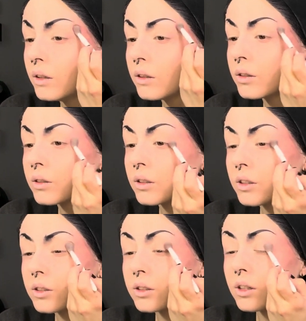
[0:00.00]
I'm just
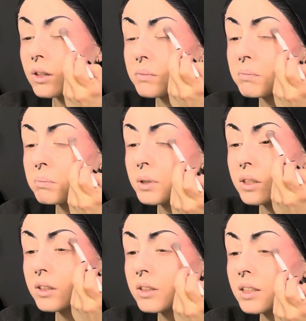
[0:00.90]
gonna start
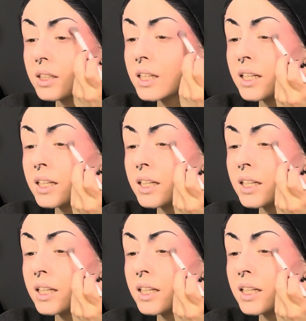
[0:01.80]
building,